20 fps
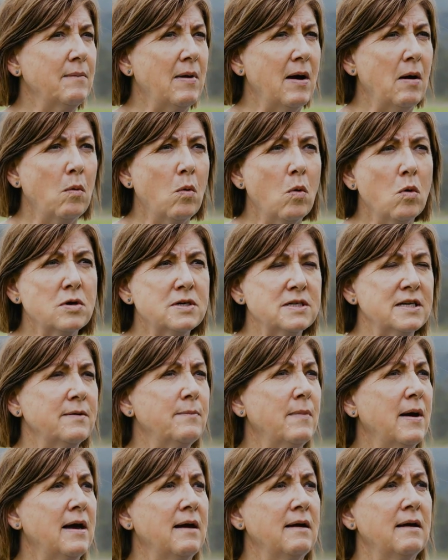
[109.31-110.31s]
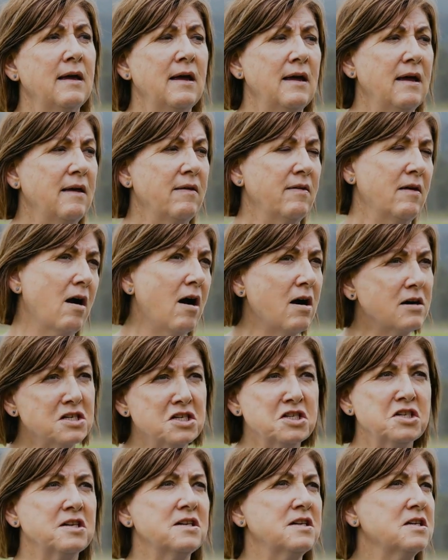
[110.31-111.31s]
My water, the
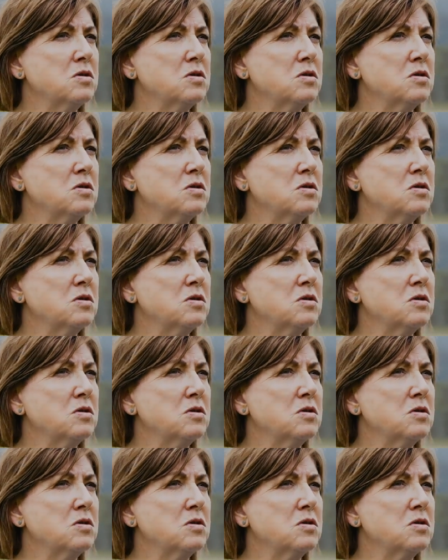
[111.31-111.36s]
oxygen